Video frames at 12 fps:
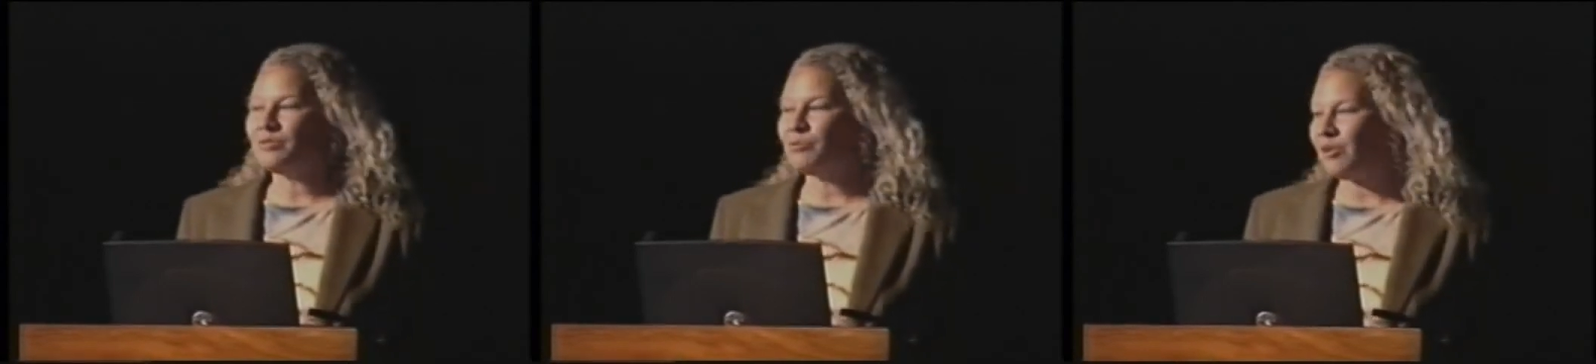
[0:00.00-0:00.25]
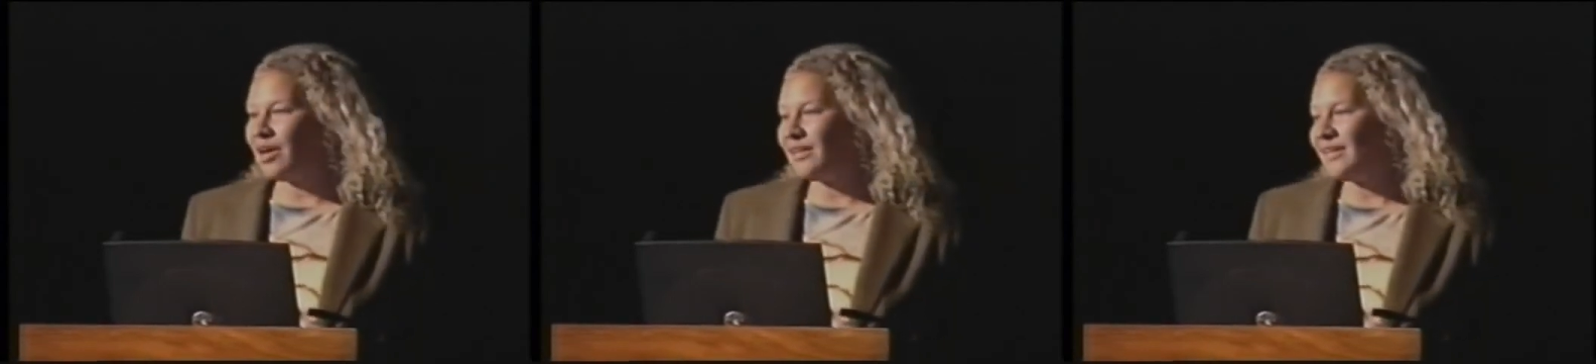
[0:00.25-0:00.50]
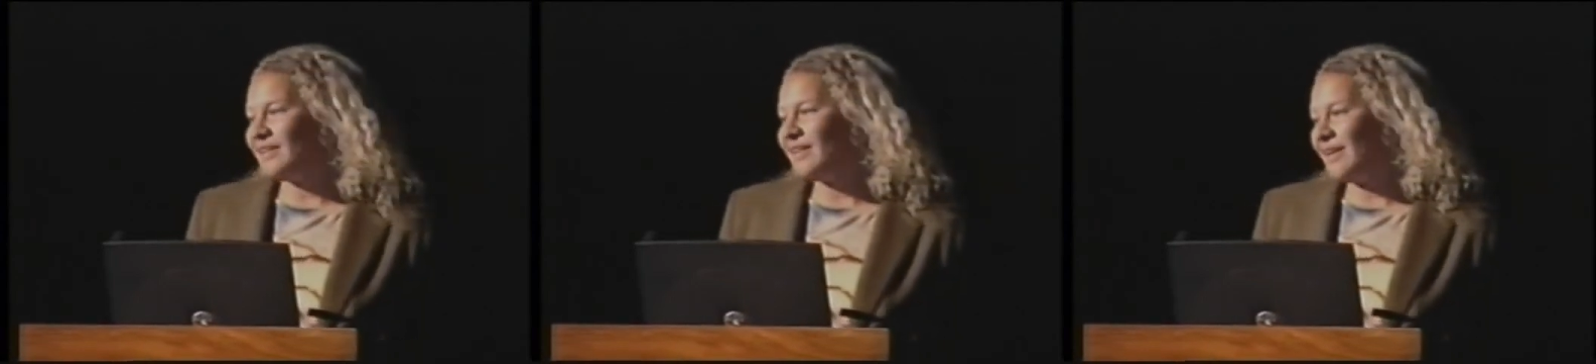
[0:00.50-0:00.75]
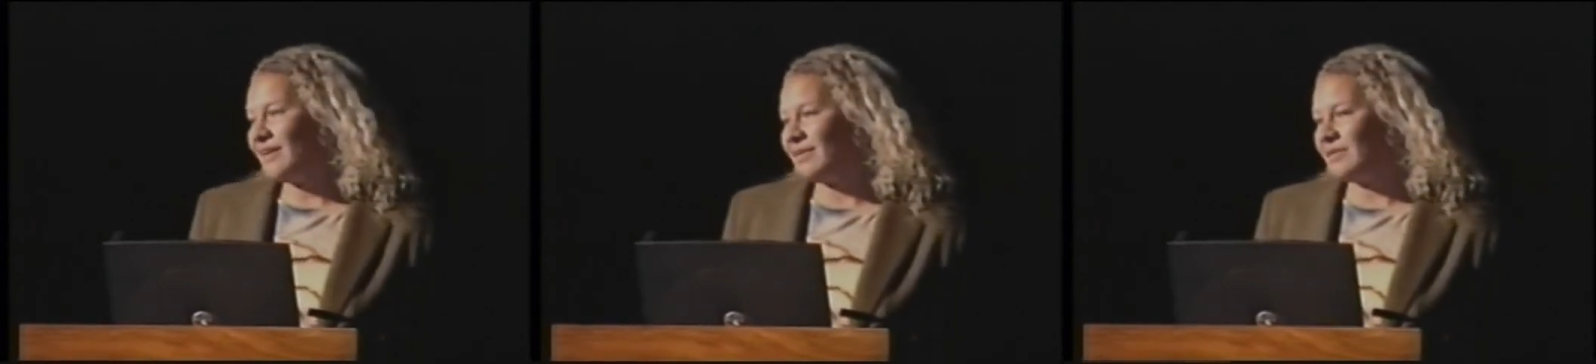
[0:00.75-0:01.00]
Rodney
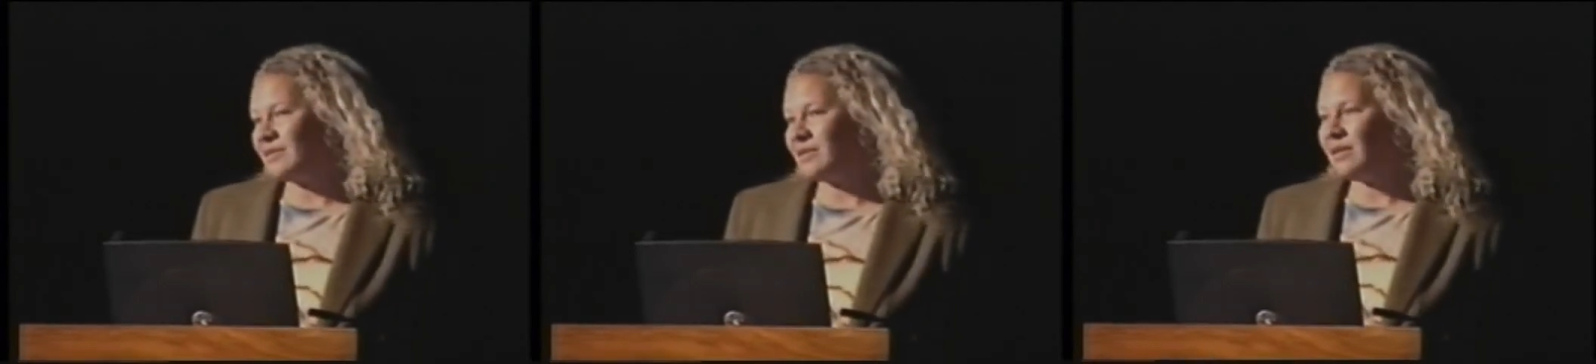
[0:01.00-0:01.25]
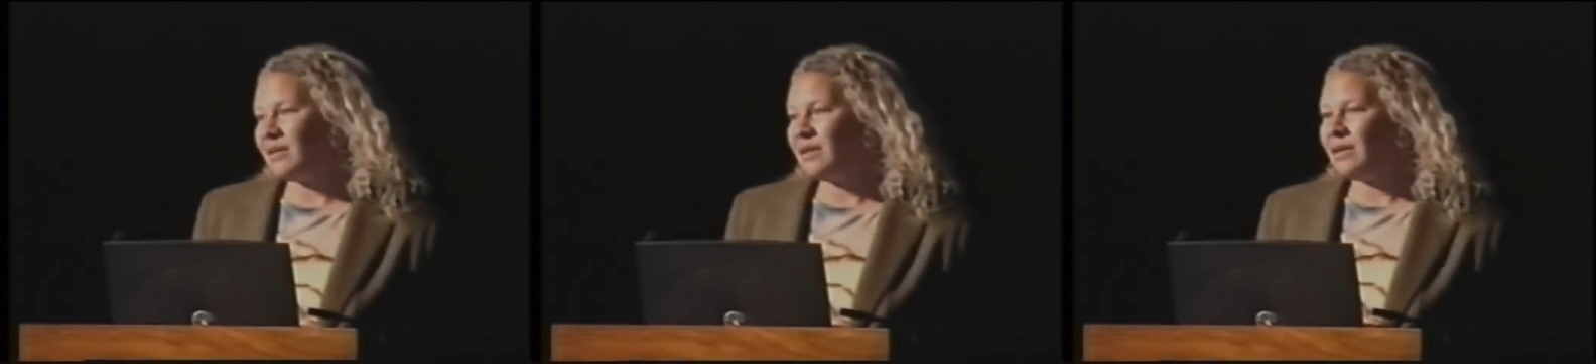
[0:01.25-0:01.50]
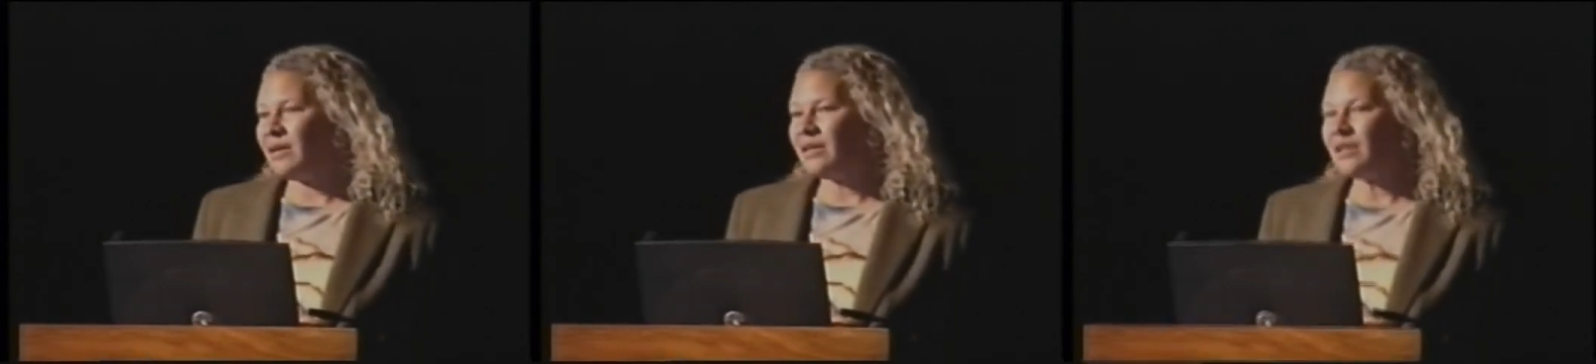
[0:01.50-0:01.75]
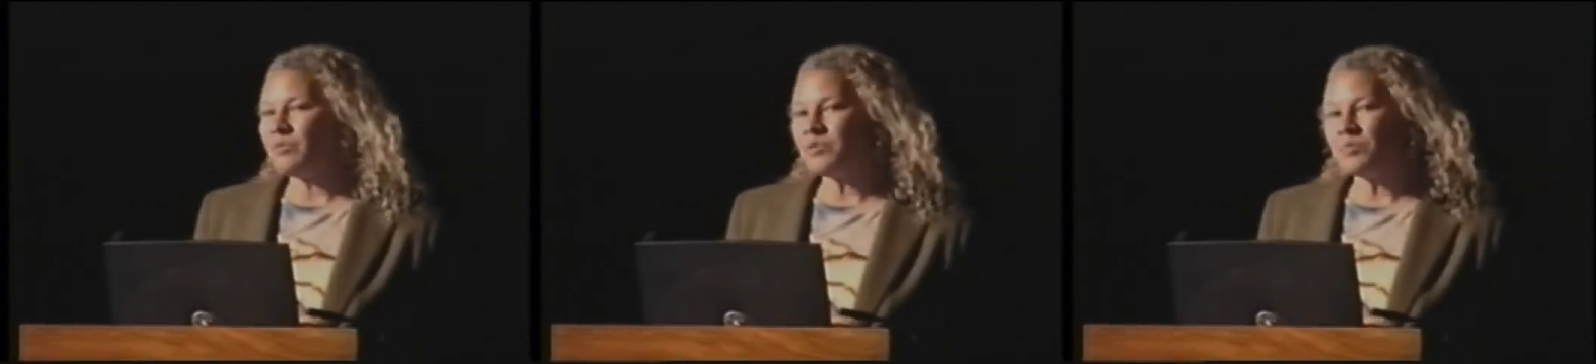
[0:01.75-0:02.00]
Kings and
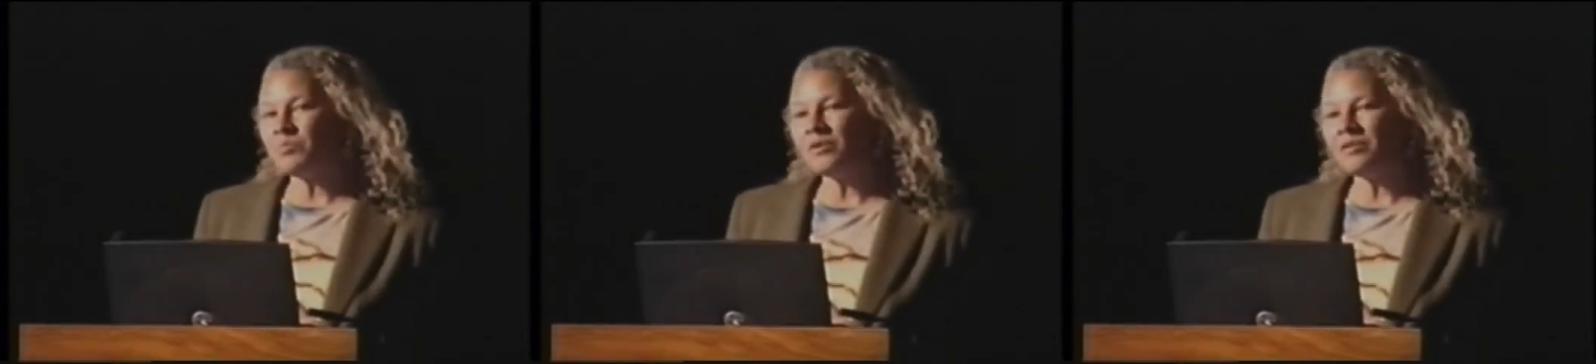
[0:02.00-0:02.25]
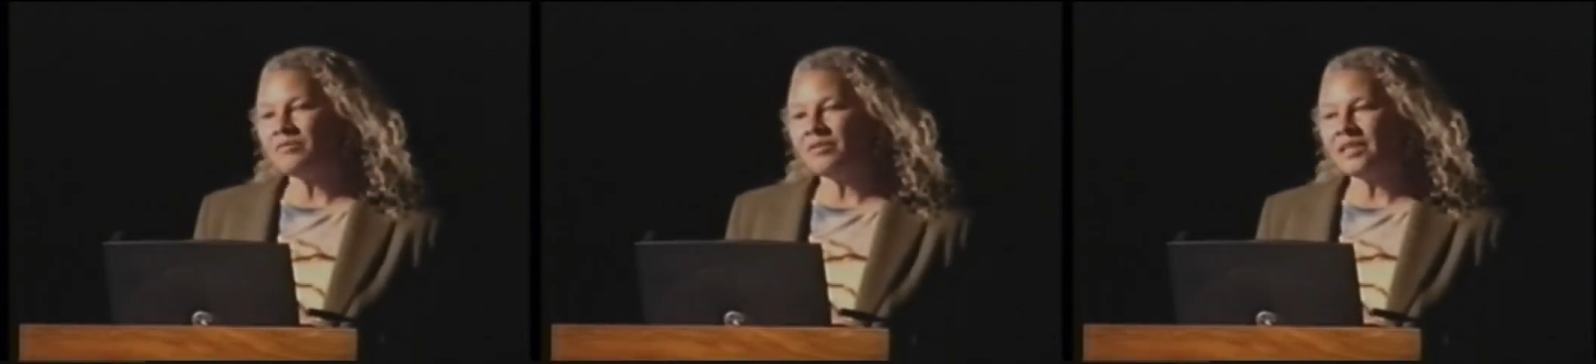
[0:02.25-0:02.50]
that it was important for